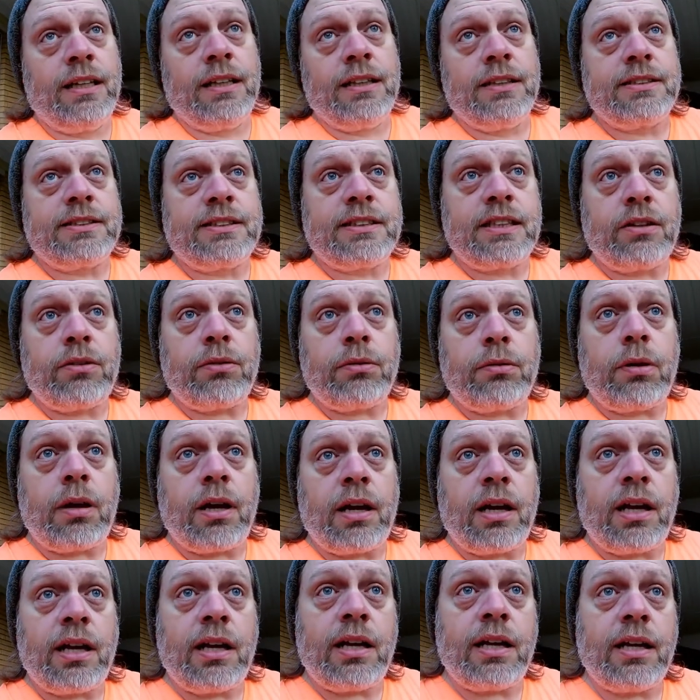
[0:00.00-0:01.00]
So,
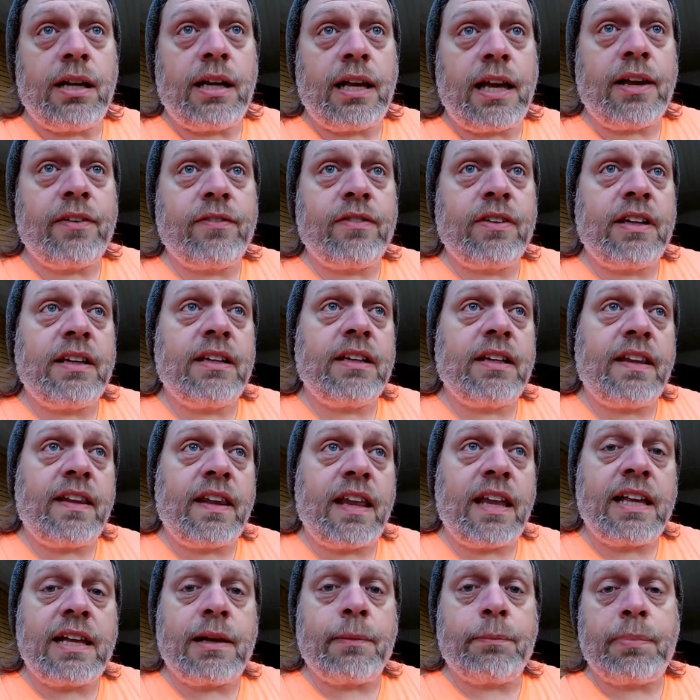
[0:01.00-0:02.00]
evidently
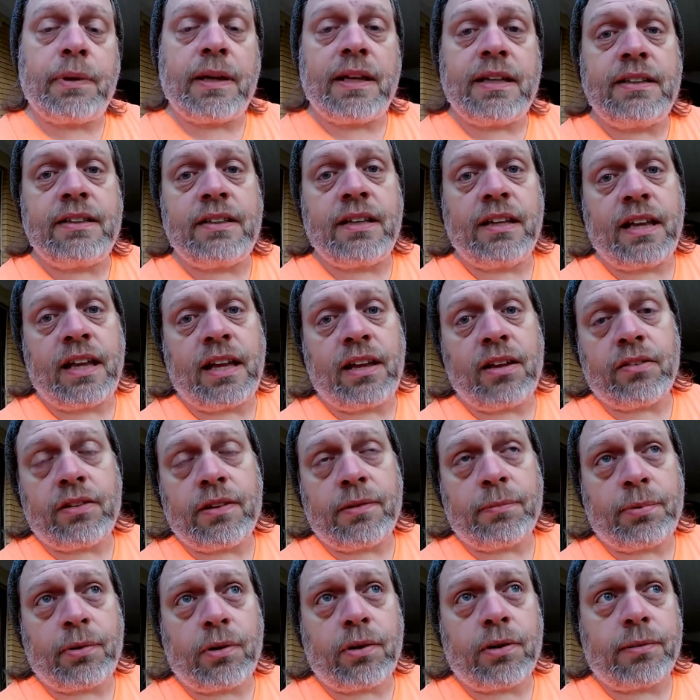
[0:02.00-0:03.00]
they complained to the health
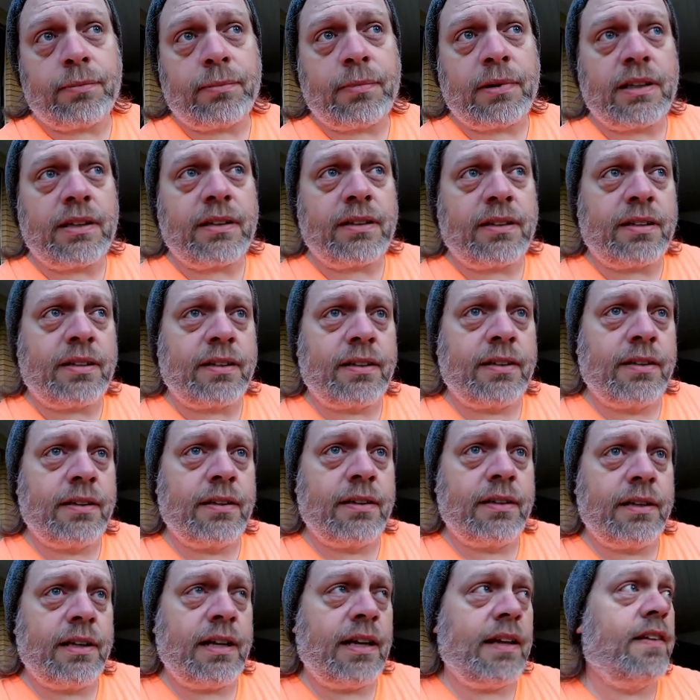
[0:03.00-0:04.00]
department,
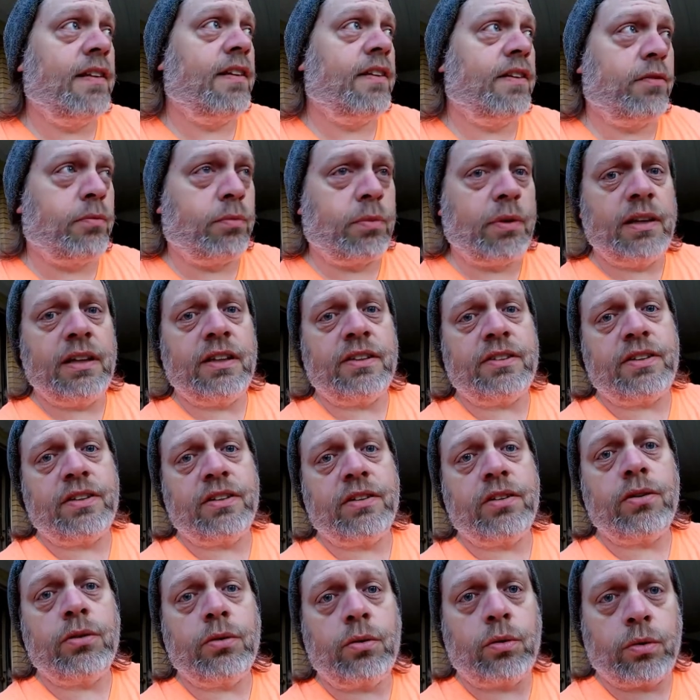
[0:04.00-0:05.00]
either the
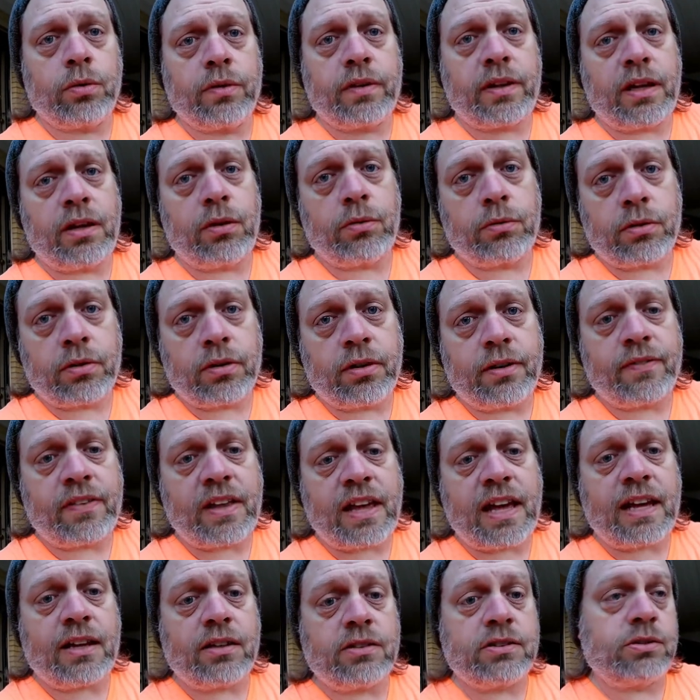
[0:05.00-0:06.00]
realtor or the owner of the
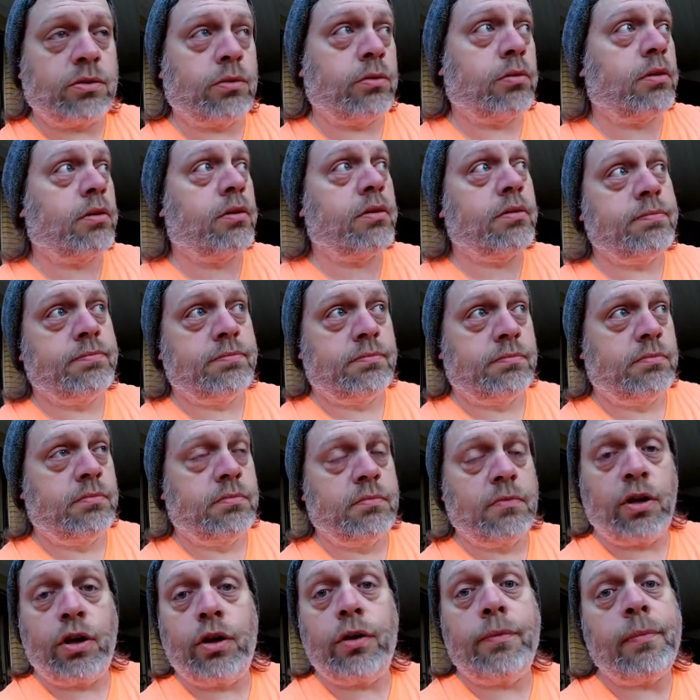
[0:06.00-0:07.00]
house or
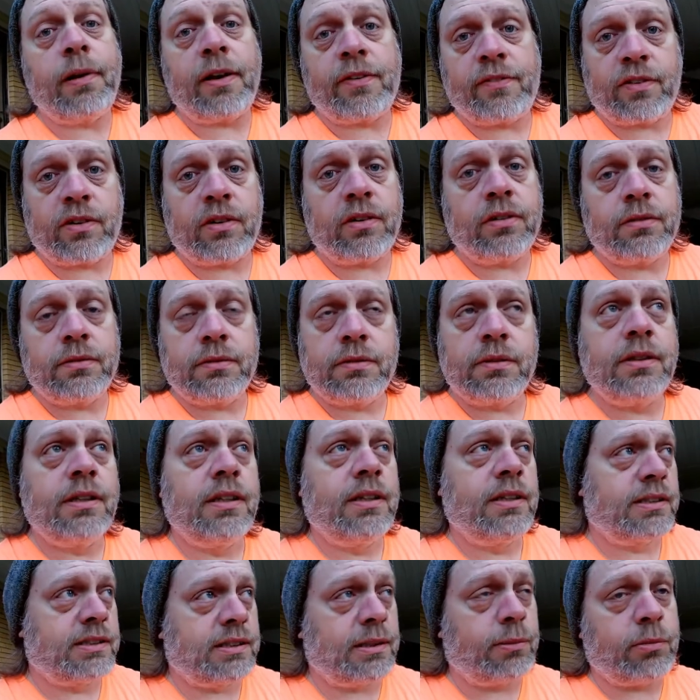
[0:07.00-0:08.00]
whomever,
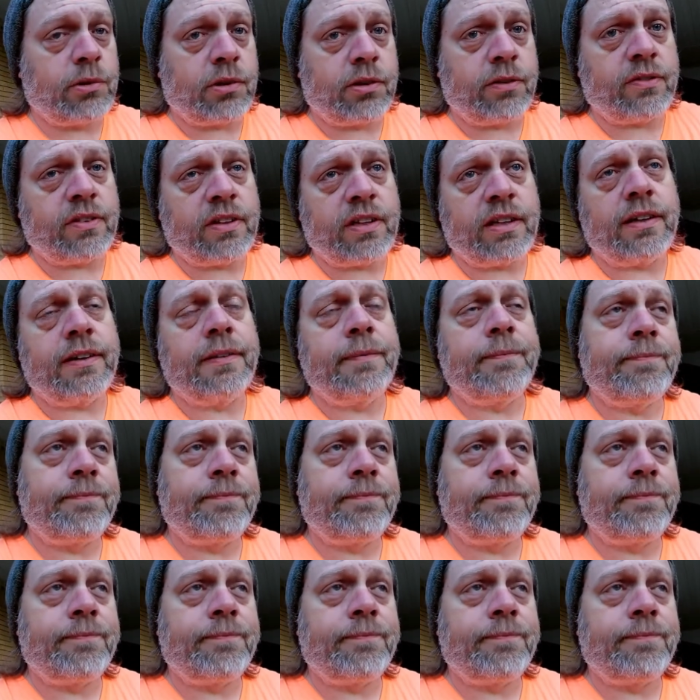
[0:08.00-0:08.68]
someone over there.